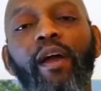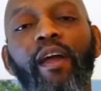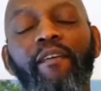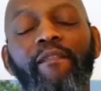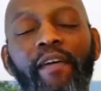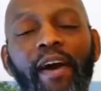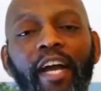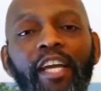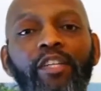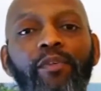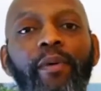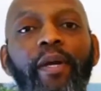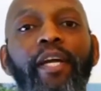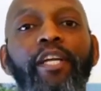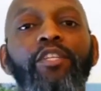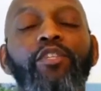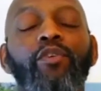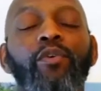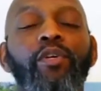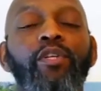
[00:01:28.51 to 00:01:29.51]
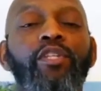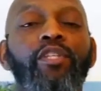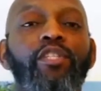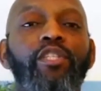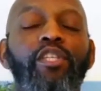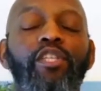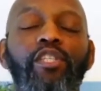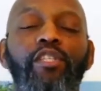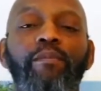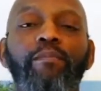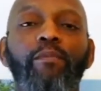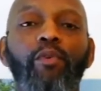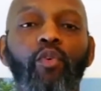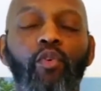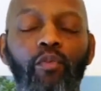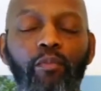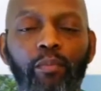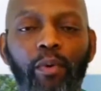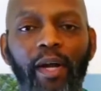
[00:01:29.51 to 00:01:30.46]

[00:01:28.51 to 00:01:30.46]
evaluate during the smooth